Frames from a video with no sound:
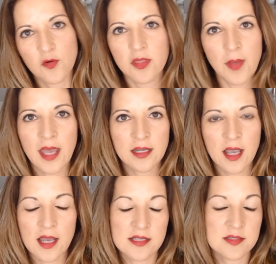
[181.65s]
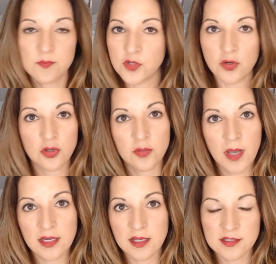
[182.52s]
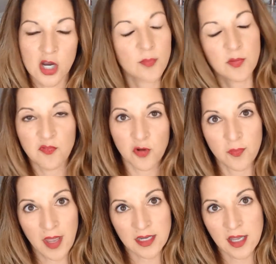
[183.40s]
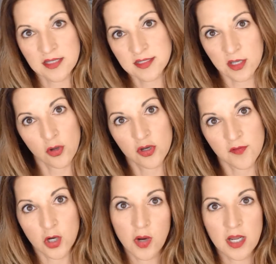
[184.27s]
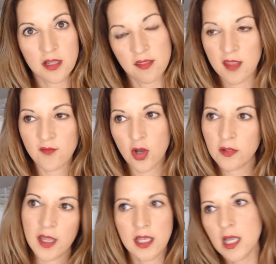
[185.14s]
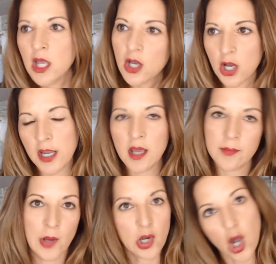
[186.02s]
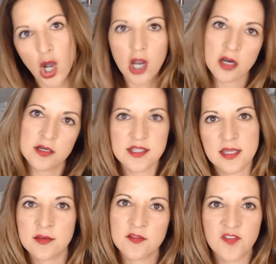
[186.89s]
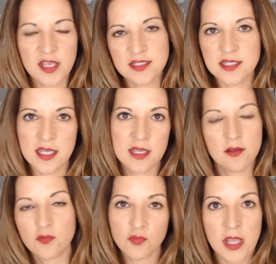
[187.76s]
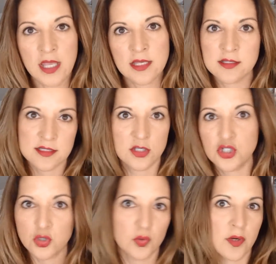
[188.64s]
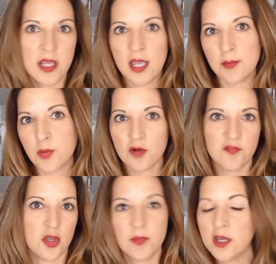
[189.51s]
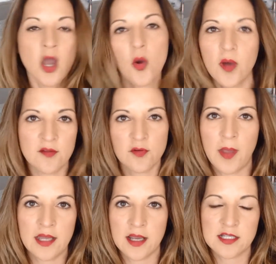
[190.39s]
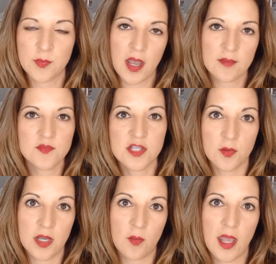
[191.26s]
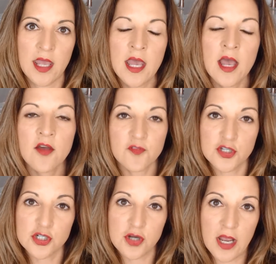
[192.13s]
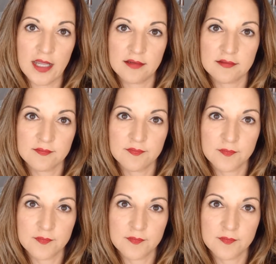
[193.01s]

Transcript: before the bad guys, don't know who the bad guys are, but before the bad guys get a hold of our credit and they've all like gone out and bought cars and fancy rings and jewelry and perfume and whatever bad guys buy. So anyway, freeze your credit.